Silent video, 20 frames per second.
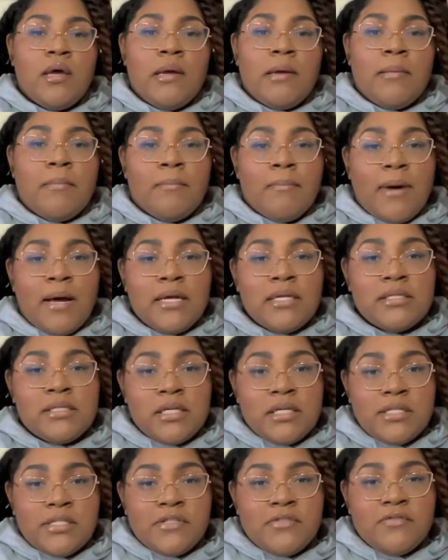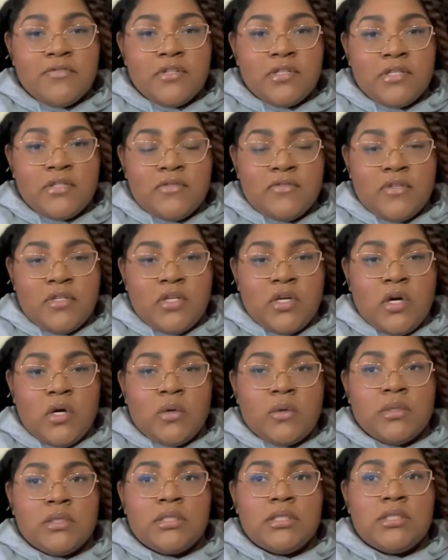My intention for this video
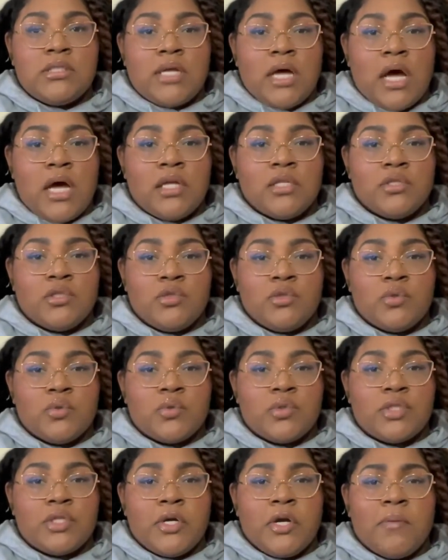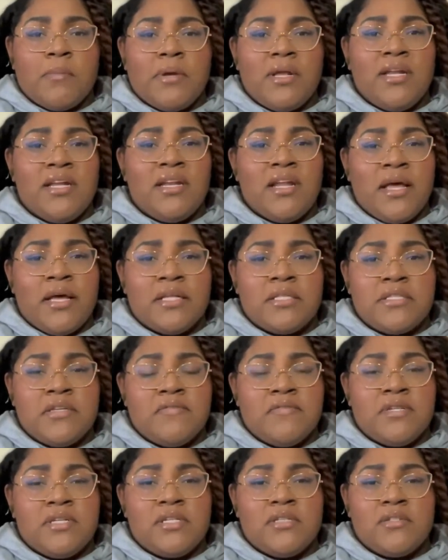is not to stir up any
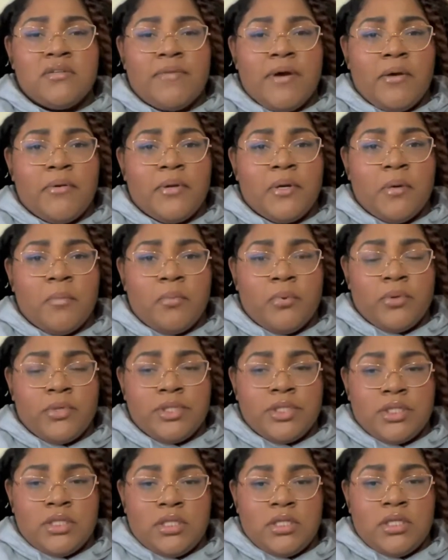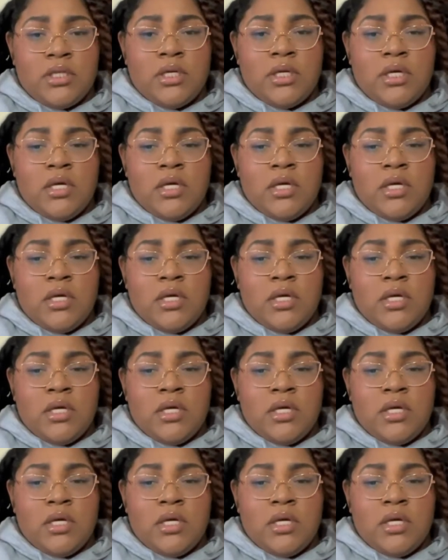negativity surrounding abortion.